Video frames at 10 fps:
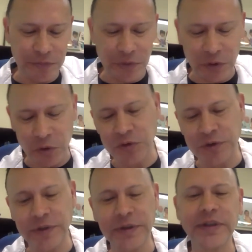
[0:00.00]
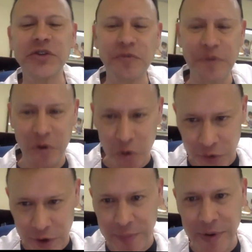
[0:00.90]
using the
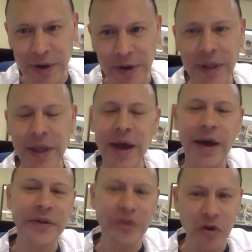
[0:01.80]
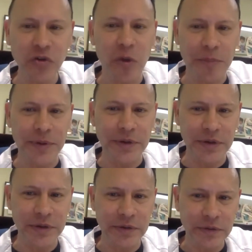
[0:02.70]
esophagogramma and endoscopic.